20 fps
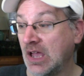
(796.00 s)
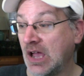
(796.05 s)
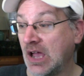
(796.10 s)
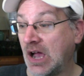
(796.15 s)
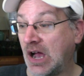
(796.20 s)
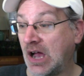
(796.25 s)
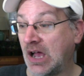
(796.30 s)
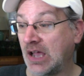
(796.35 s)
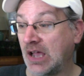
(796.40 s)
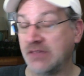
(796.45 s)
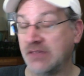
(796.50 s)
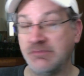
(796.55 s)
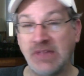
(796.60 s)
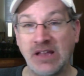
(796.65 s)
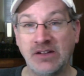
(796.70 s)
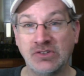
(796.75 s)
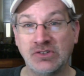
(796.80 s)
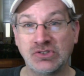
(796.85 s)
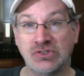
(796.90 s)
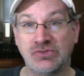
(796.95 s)
I
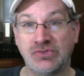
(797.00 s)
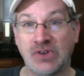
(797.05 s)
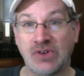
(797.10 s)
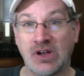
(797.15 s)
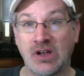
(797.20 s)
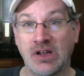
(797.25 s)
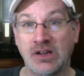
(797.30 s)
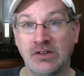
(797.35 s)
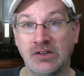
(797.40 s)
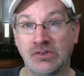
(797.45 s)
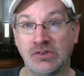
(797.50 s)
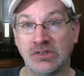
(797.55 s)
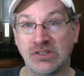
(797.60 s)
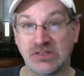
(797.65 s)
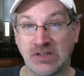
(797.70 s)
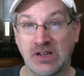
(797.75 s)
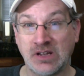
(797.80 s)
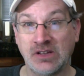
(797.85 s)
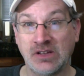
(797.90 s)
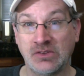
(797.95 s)
managed to find on the
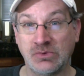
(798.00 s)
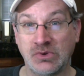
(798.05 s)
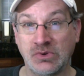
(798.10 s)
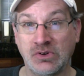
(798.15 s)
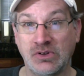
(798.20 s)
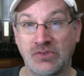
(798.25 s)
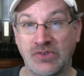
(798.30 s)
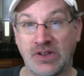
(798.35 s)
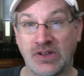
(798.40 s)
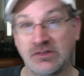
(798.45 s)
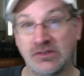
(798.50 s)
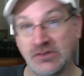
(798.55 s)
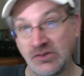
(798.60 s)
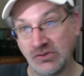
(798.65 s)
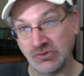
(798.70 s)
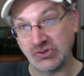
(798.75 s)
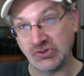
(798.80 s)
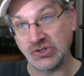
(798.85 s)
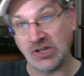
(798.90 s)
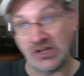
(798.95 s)
side of the road. I found a
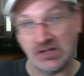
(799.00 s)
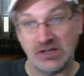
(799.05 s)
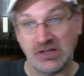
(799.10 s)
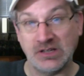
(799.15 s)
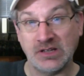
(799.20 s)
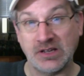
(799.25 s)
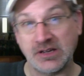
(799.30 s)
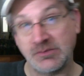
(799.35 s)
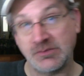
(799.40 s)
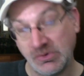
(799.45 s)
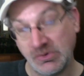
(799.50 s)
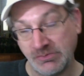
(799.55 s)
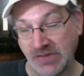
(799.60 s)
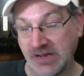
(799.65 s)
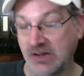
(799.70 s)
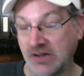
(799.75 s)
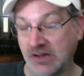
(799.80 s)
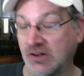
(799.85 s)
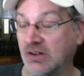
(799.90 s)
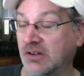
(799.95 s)
little jut in. I could put
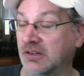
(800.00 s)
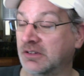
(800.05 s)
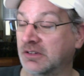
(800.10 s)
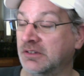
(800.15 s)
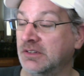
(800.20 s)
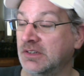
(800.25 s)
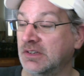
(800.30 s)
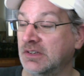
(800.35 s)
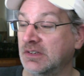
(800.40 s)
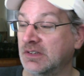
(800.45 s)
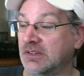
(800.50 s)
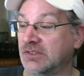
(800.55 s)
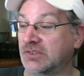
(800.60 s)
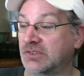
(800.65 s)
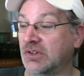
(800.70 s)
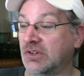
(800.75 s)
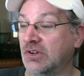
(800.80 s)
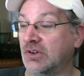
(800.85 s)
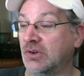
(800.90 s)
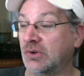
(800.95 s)
my car
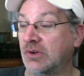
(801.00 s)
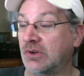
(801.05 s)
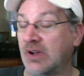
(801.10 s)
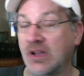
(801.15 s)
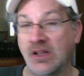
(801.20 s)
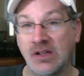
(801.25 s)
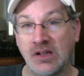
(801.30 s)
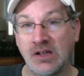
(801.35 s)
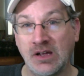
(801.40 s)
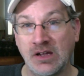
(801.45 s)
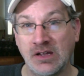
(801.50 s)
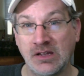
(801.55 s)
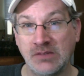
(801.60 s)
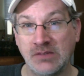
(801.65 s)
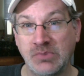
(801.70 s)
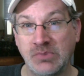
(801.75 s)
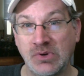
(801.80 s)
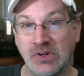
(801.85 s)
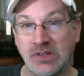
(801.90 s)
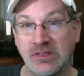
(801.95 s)
so I, I,
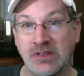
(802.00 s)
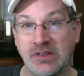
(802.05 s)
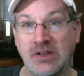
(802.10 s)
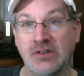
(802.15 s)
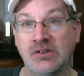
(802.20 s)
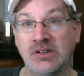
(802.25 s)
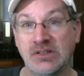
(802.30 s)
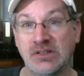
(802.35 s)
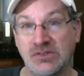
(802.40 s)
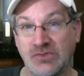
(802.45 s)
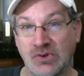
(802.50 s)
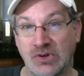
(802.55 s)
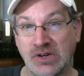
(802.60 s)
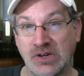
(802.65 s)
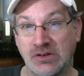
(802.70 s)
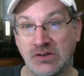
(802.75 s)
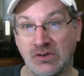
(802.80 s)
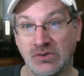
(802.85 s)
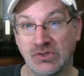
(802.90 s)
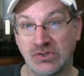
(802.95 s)
put it there, and it's very
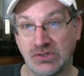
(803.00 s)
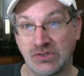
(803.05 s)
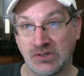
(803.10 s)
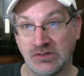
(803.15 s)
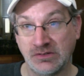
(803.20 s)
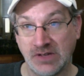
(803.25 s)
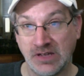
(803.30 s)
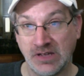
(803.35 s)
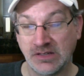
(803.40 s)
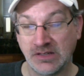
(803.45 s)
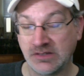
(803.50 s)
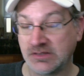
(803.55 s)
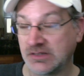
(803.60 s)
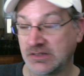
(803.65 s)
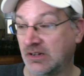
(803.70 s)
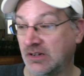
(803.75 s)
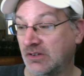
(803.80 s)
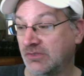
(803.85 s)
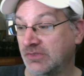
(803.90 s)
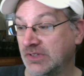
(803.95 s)
close to the lake
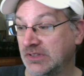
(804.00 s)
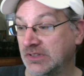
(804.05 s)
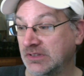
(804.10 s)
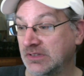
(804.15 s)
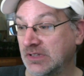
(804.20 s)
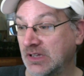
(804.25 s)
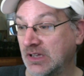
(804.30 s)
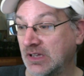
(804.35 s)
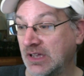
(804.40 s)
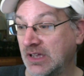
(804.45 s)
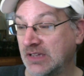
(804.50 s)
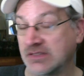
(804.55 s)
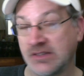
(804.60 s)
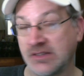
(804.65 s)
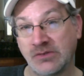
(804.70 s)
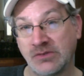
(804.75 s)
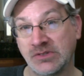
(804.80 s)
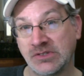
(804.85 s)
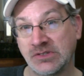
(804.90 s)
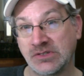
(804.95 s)
itself. And uh, as
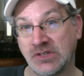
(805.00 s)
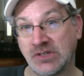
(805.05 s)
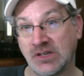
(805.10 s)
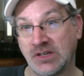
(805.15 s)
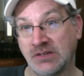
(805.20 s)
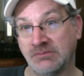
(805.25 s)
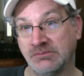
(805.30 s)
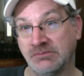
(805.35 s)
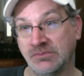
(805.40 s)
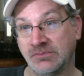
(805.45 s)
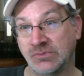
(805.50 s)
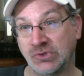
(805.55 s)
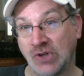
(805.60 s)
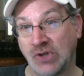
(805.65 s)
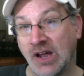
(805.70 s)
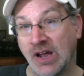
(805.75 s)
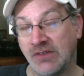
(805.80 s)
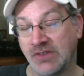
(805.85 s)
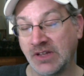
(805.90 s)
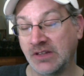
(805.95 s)
I was um,
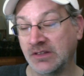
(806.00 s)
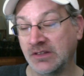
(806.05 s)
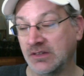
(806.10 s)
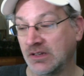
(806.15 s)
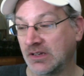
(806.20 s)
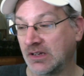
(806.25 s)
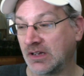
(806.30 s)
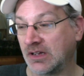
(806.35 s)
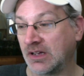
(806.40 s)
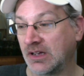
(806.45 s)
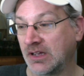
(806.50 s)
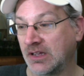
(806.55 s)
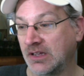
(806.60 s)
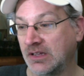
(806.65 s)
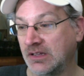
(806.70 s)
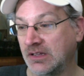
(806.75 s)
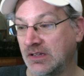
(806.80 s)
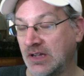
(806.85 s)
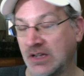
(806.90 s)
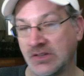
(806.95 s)
driving,
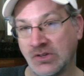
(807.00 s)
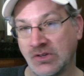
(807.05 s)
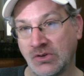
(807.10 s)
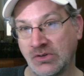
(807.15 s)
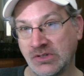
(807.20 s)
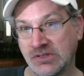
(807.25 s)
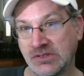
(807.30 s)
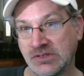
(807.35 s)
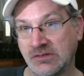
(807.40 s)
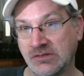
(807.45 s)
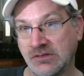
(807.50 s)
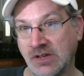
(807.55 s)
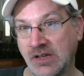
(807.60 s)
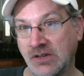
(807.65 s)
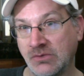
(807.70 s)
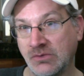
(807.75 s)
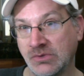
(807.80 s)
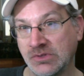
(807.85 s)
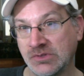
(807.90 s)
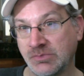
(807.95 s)
I, I noticed the
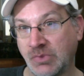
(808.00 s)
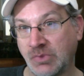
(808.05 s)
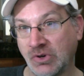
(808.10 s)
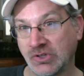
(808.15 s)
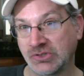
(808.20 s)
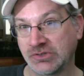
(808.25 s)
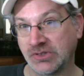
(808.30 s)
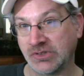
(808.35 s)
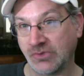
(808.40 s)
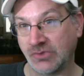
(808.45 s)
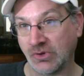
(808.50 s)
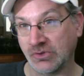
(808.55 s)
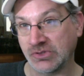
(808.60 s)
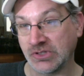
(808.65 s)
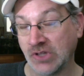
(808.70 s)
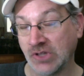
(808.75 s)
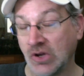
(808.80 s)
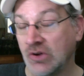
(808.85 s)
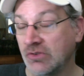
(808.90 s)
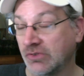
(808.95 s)
lake was partially
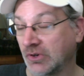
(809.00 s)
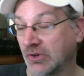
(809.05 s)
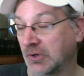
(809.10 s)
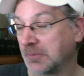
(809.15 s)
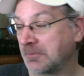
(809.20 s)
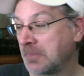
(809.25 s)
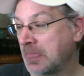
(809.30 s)
frozen over,